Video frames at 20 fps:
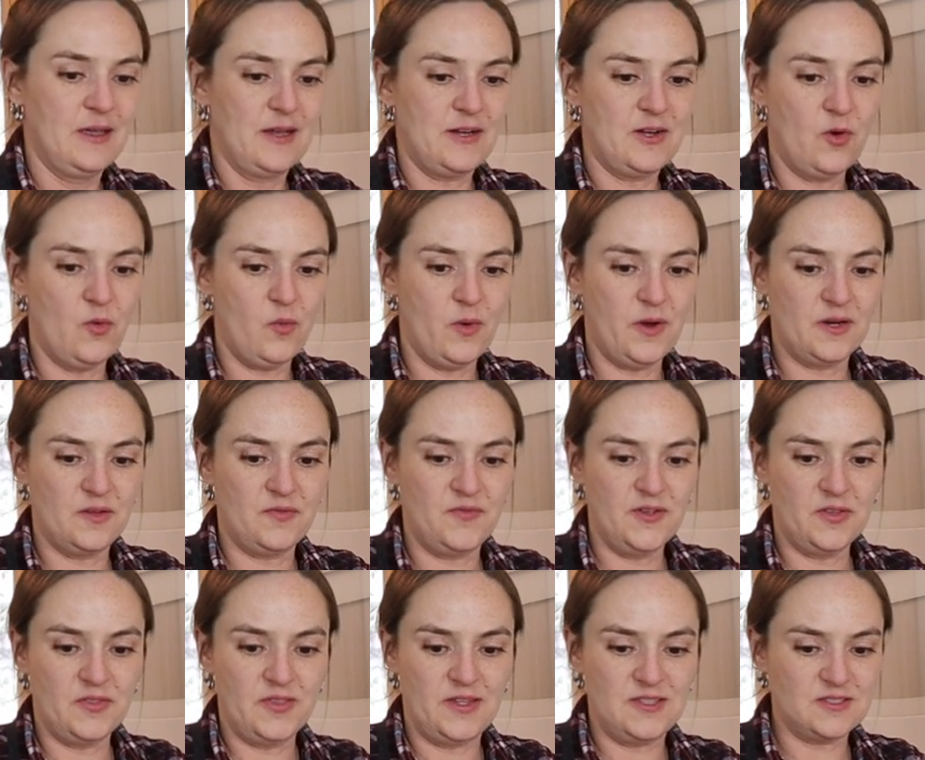I don't want to
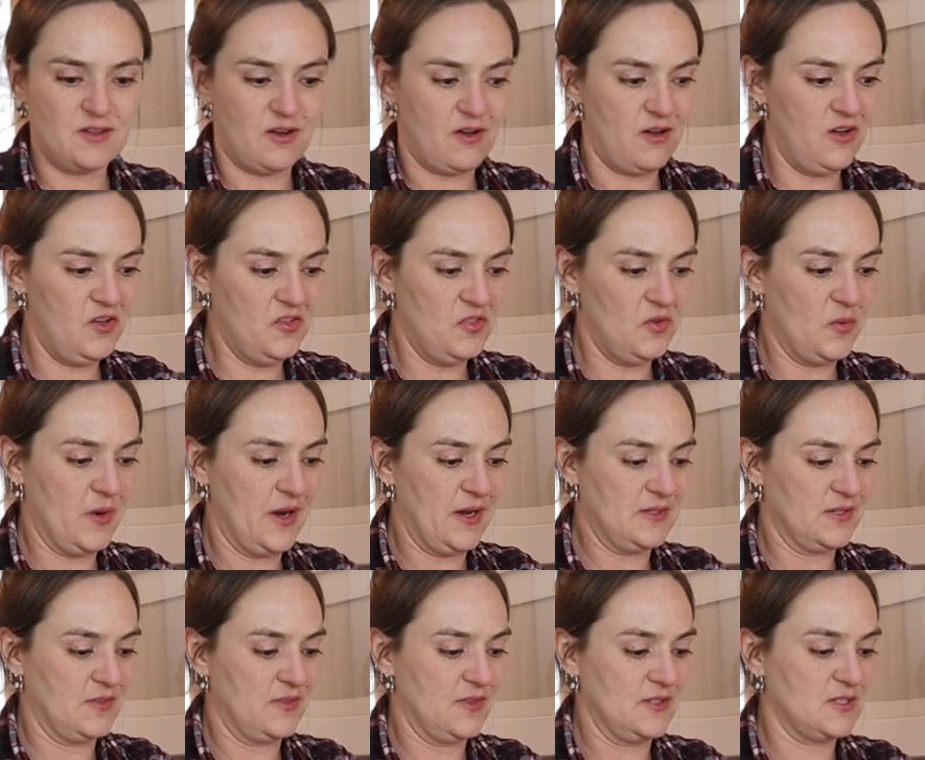fill these all the
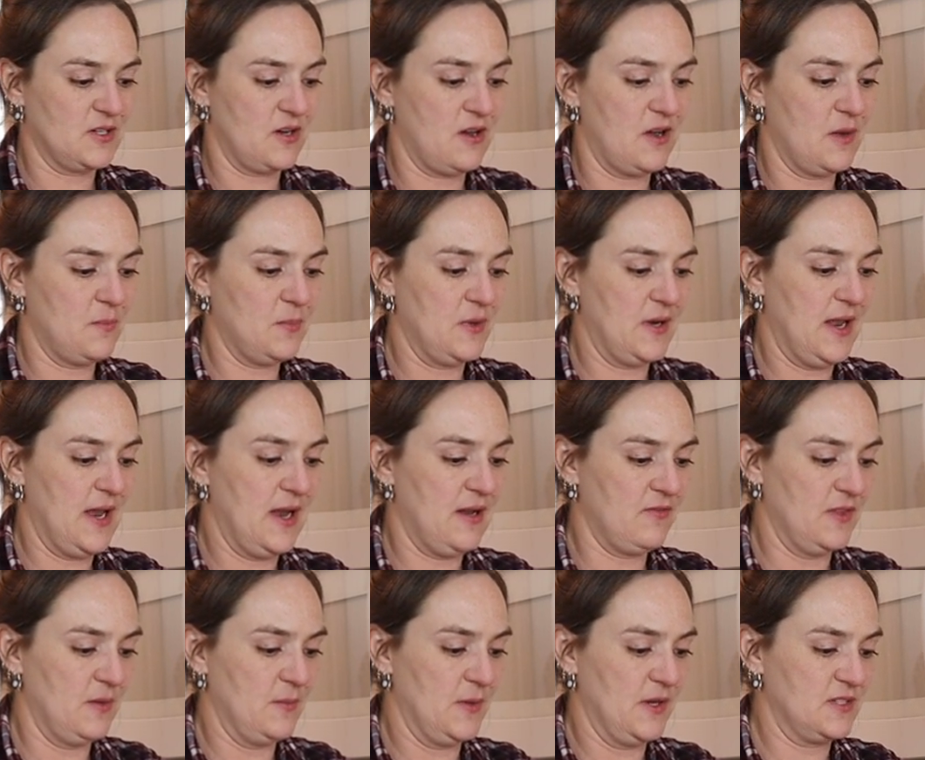way to the top and
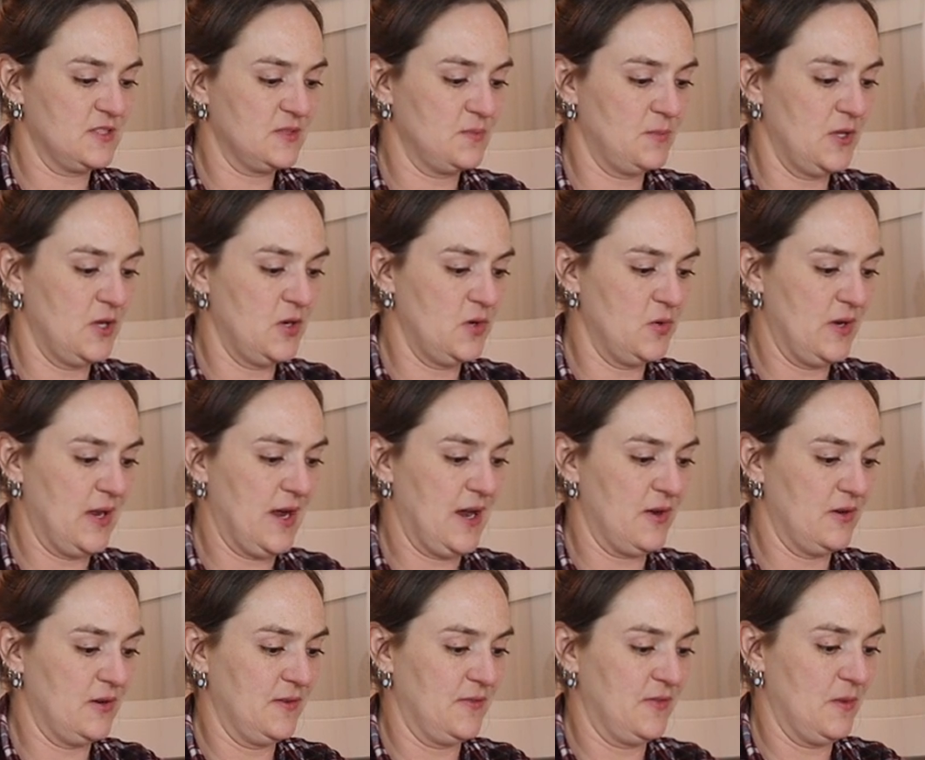have them explode
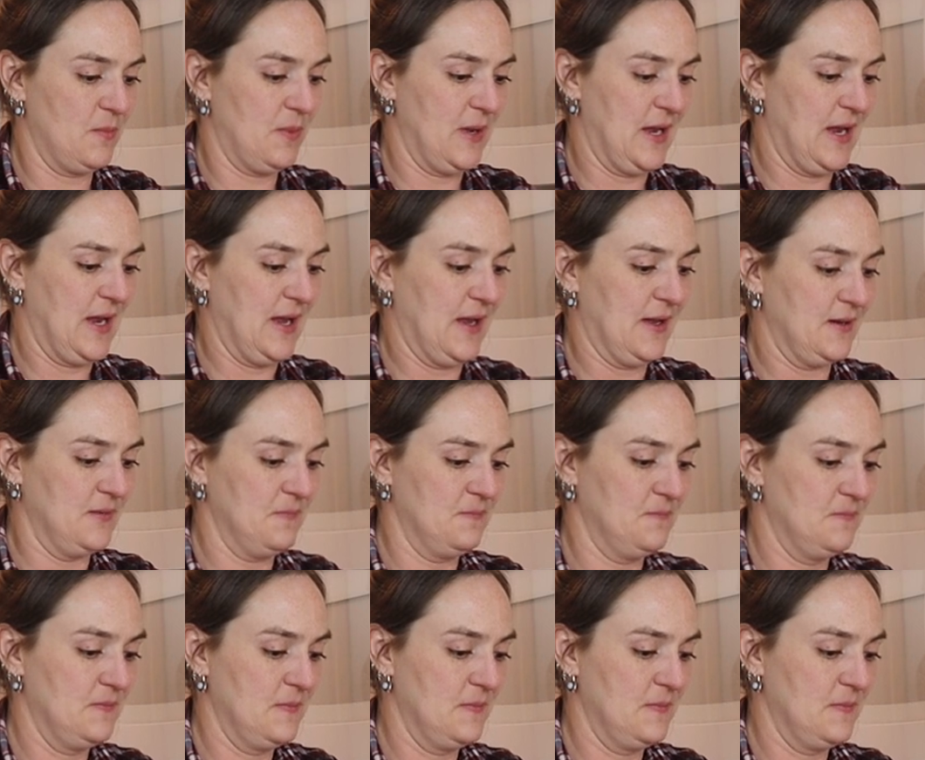out of the pan.